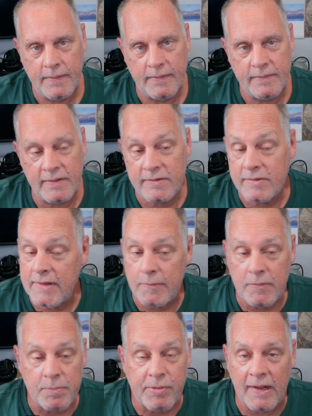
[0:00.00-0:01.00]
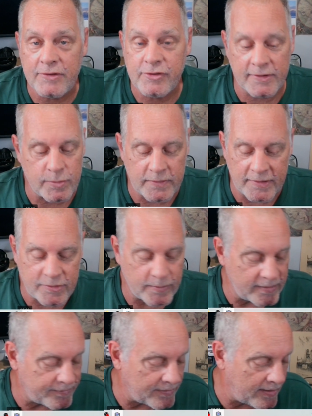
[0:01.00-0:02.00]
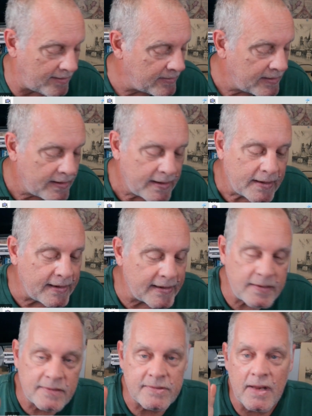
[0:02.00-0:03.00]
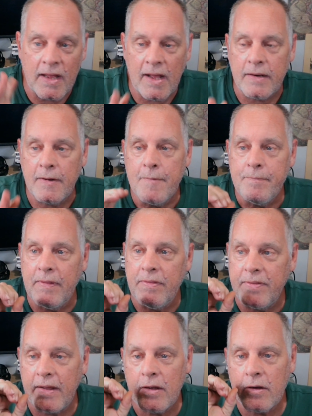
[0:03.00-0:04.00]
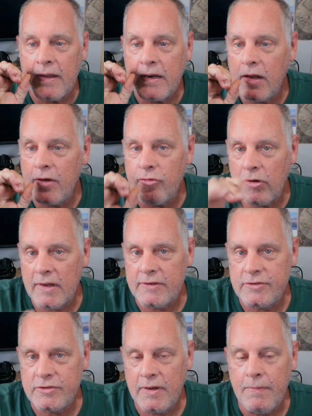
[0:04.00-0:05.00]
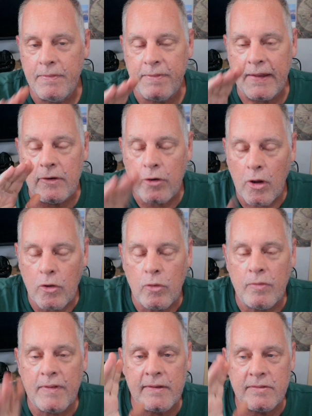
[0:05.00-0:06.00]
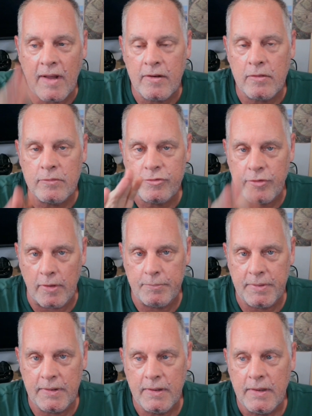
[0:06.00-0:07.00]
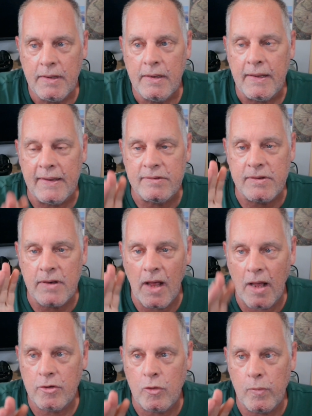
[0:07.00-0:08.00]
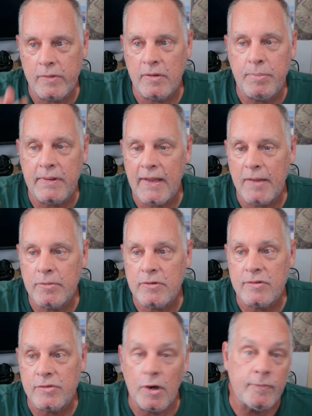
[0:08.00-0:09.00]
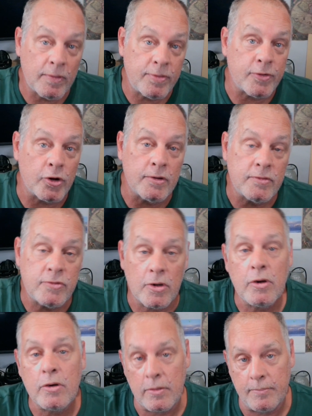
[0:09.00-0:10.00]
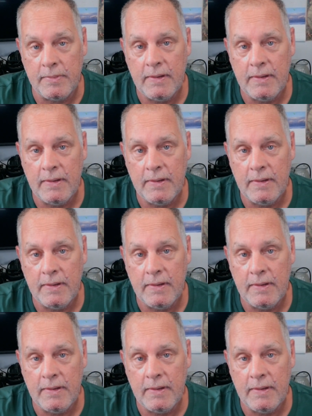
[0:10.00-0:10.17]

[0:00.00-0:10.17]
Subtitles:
This thing with Project 2025, it is not, they are in a rush. They know that Donald Trump is not going to be able to serve a third term.